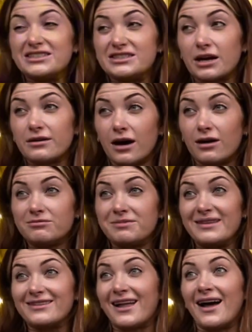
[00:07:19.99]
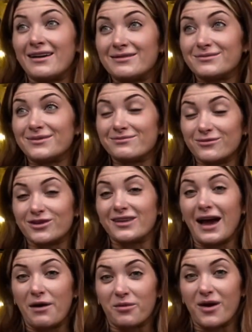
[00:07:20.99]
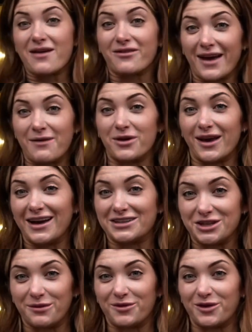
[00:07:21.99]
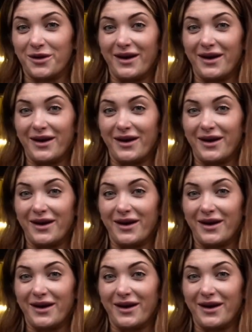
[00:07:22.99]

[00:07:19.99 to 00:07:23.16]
Don't hold me to that. We'll see how brave I am when it actually comes to